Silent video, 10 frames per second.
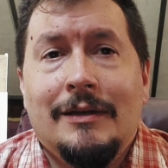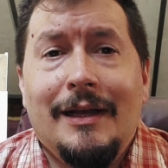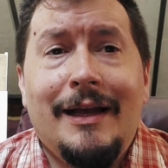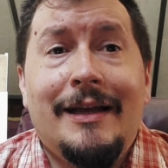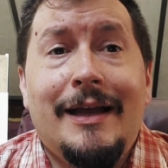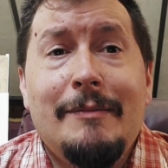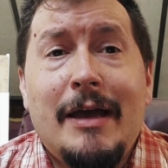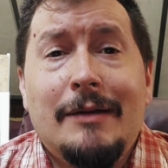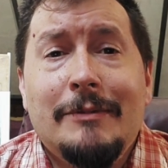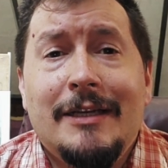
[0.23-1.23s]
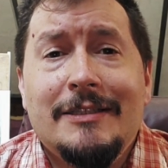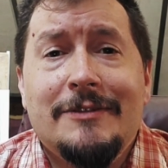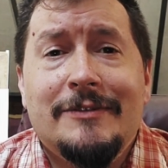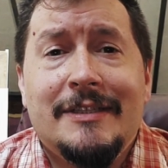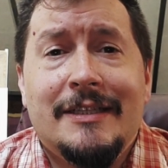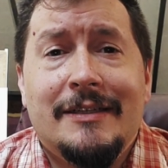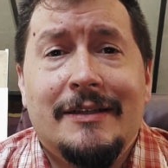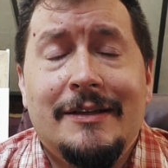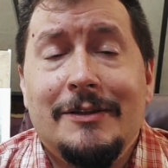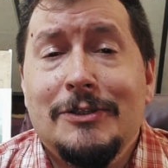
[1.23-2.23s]
Hi, I'm Adam Gustafson,
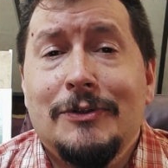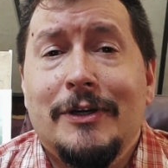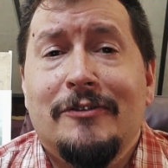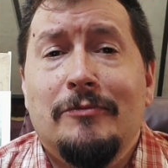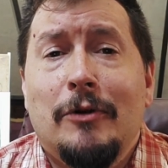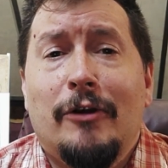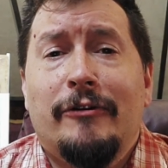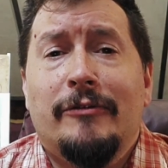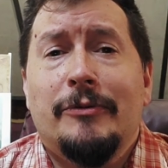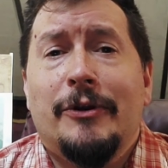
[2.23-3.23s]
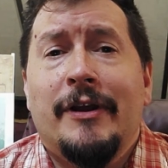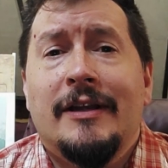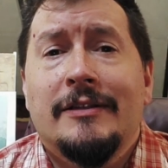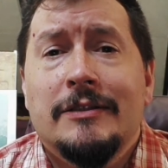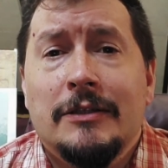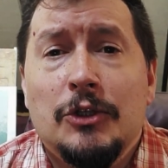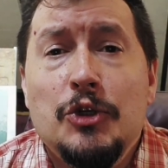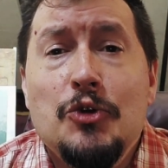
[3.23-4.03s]
the illustrator of Margaret Muirhead's new